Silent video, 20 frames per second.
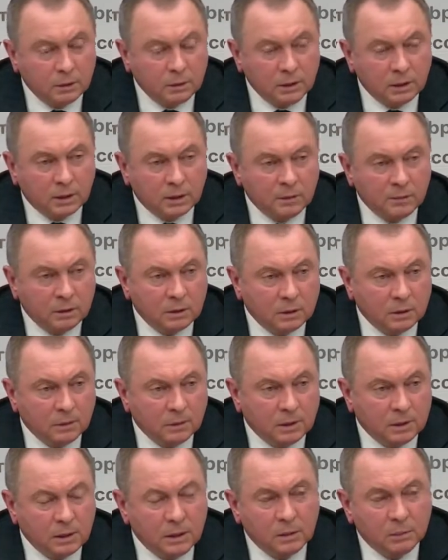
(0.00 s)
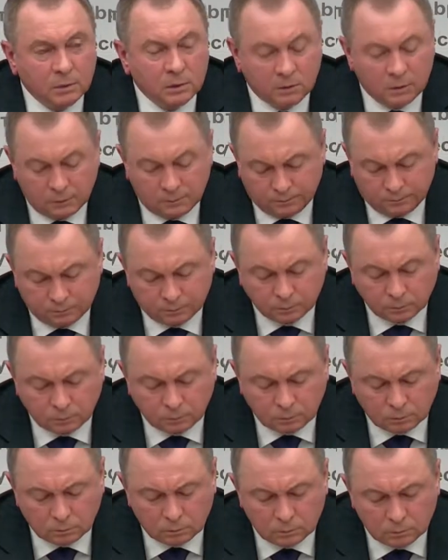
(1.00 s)
on
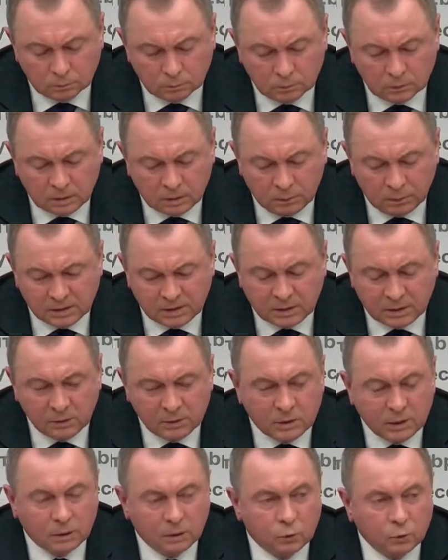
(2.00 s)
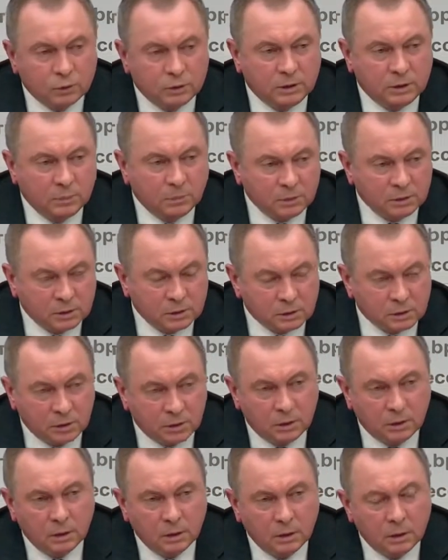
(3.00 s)
briefing of an anonymous
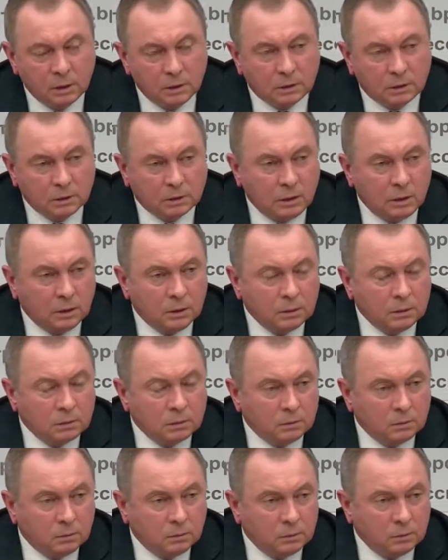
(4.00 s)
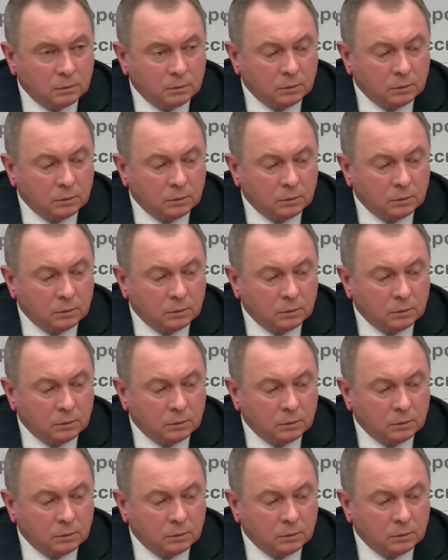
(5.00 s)
representative of